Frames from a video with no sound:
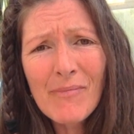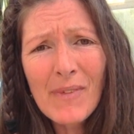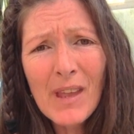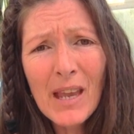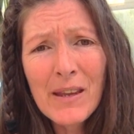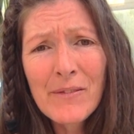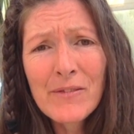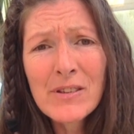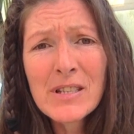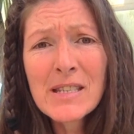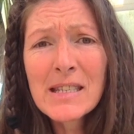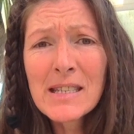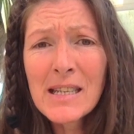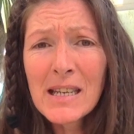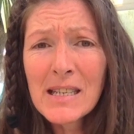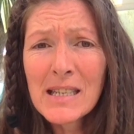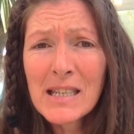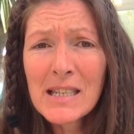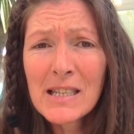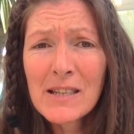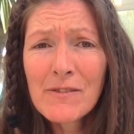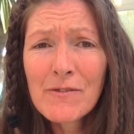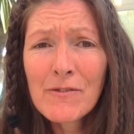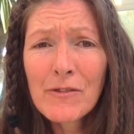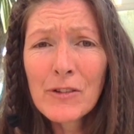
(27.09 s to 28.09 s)
even
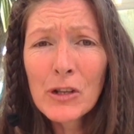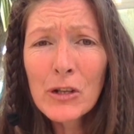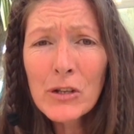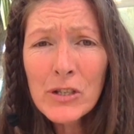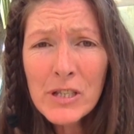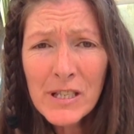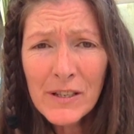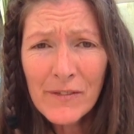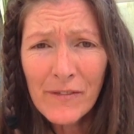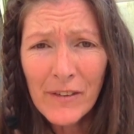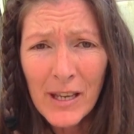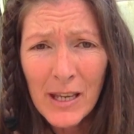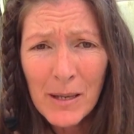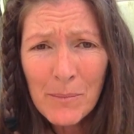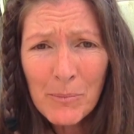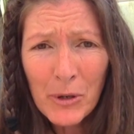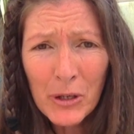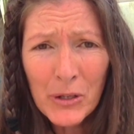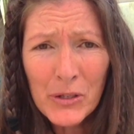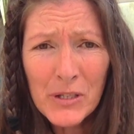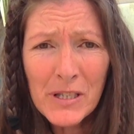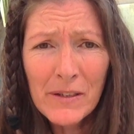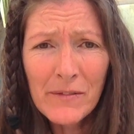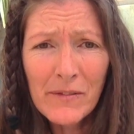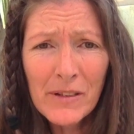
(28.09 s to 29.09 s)
studied in philosophy
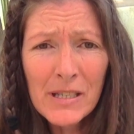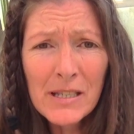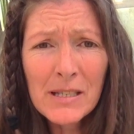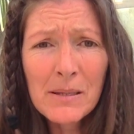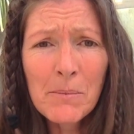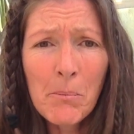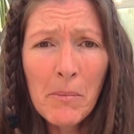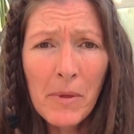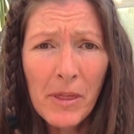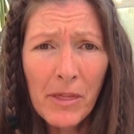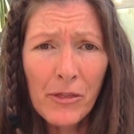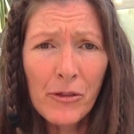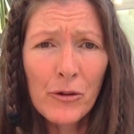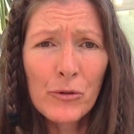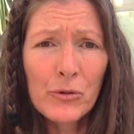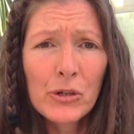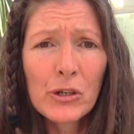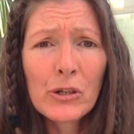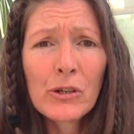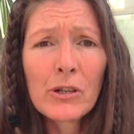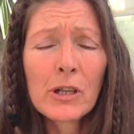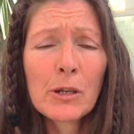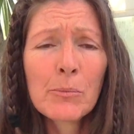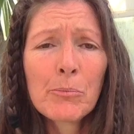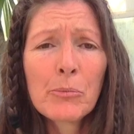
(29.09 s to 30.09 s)
because of his
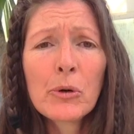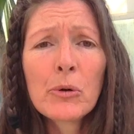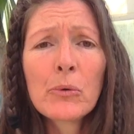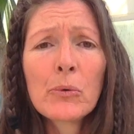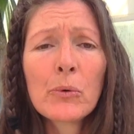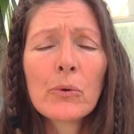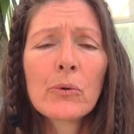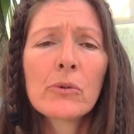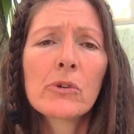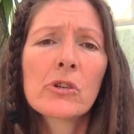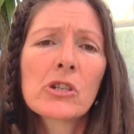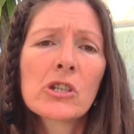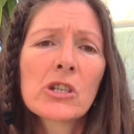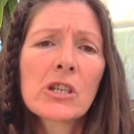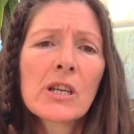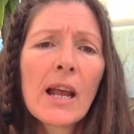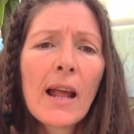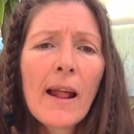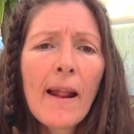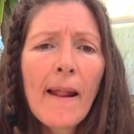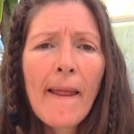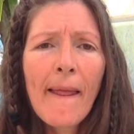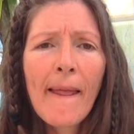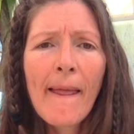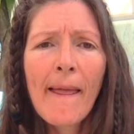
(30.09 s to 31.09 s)
methodical approach,
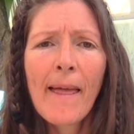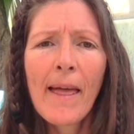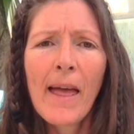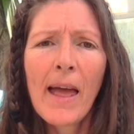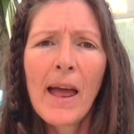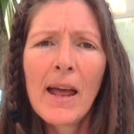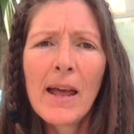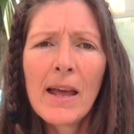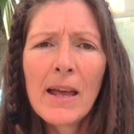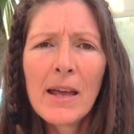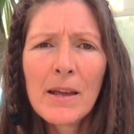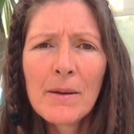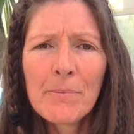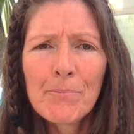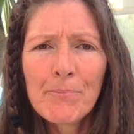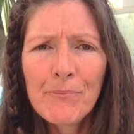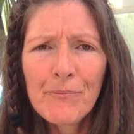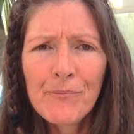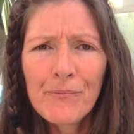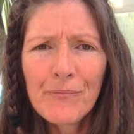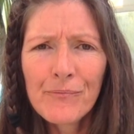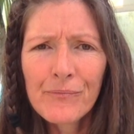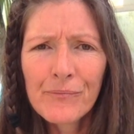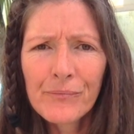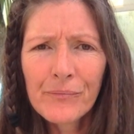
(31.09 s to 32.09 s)

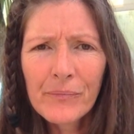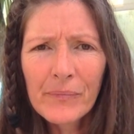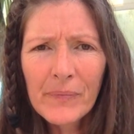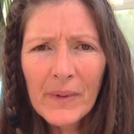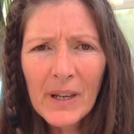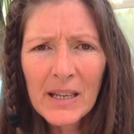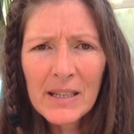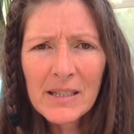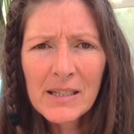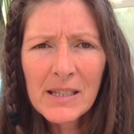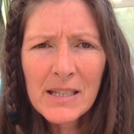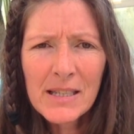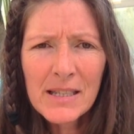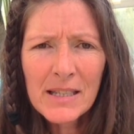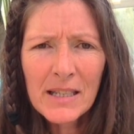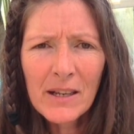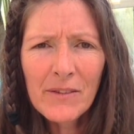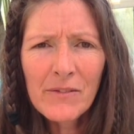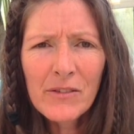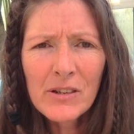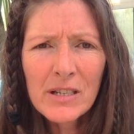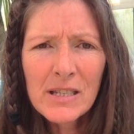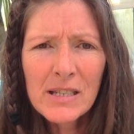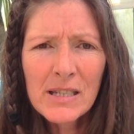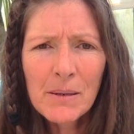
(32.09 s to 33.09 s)
um,
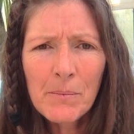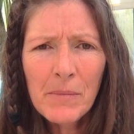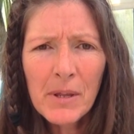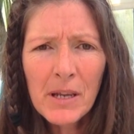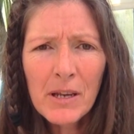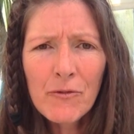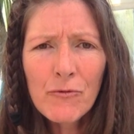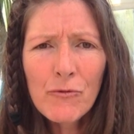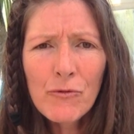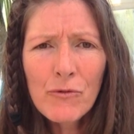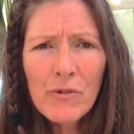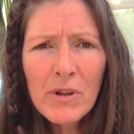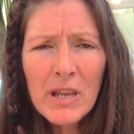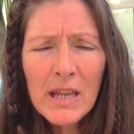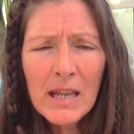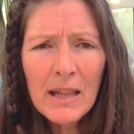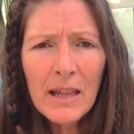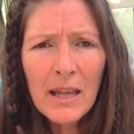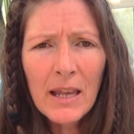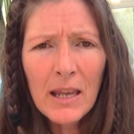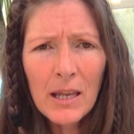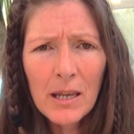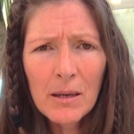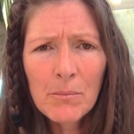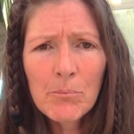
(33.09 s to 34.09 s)
discovered something
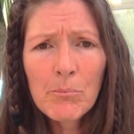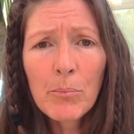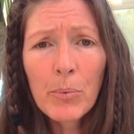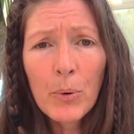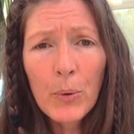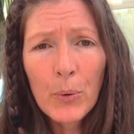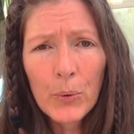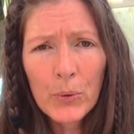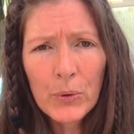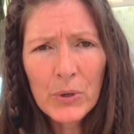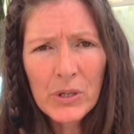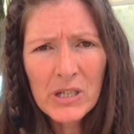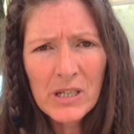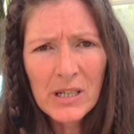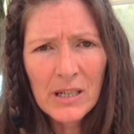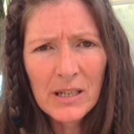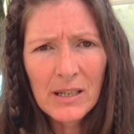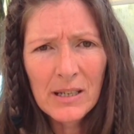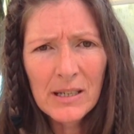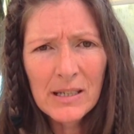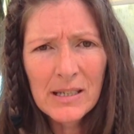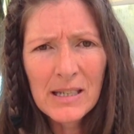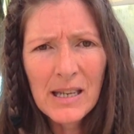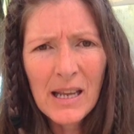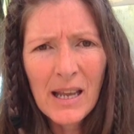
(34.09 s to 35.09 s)
really
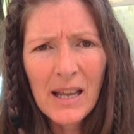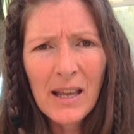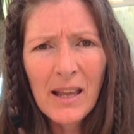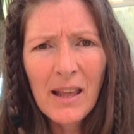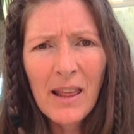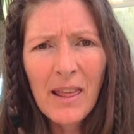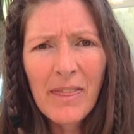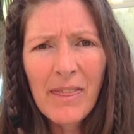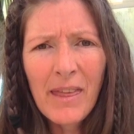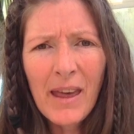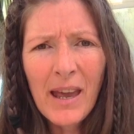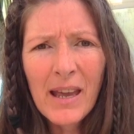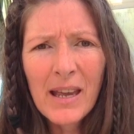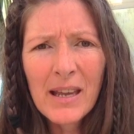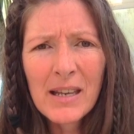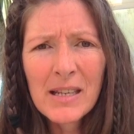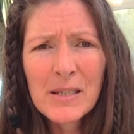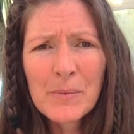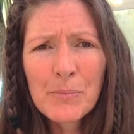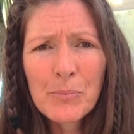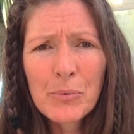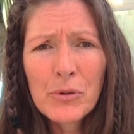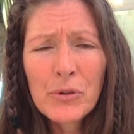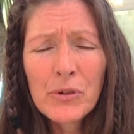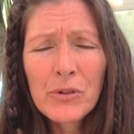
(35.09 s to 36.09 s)
important that is
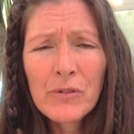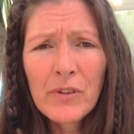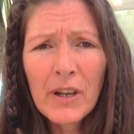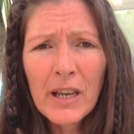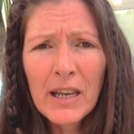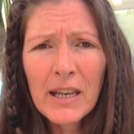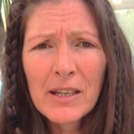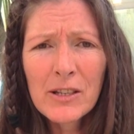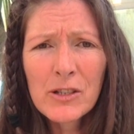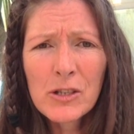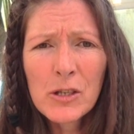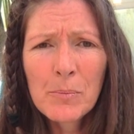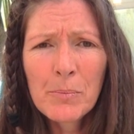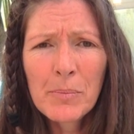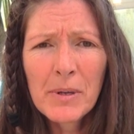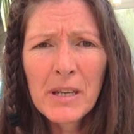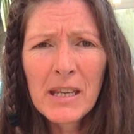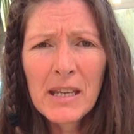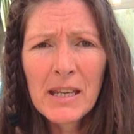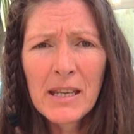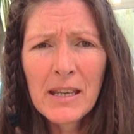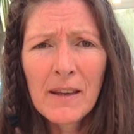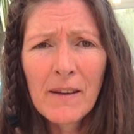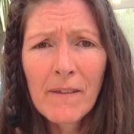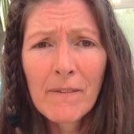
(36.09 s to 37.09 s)
proving to
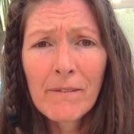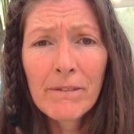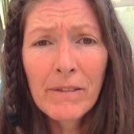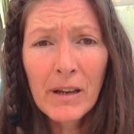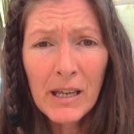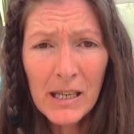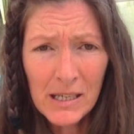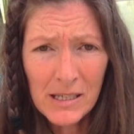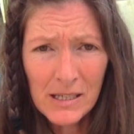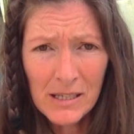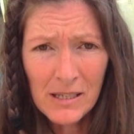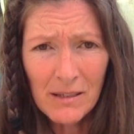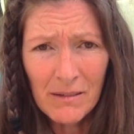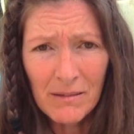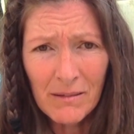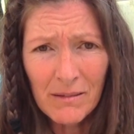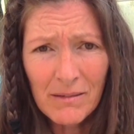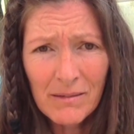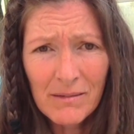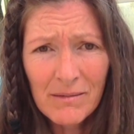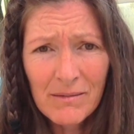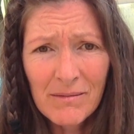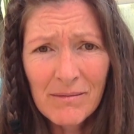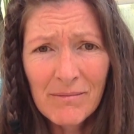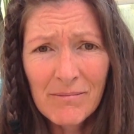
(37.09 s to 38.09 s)
be vital
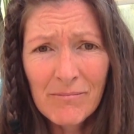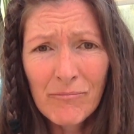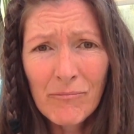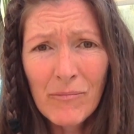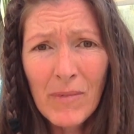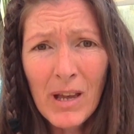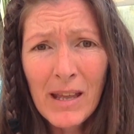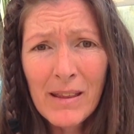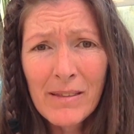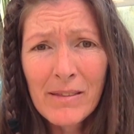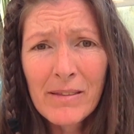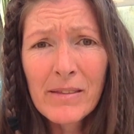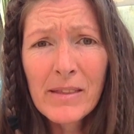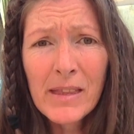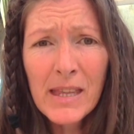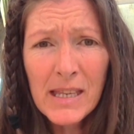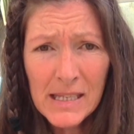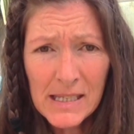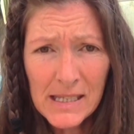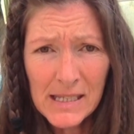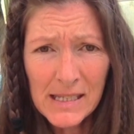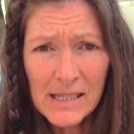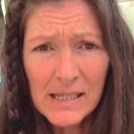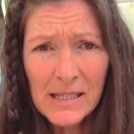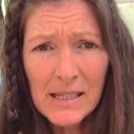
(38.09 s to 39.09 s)
at
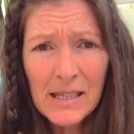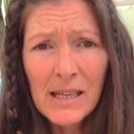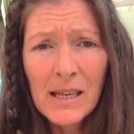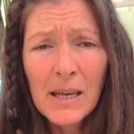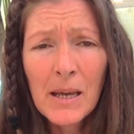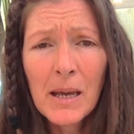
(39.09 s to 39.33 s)
this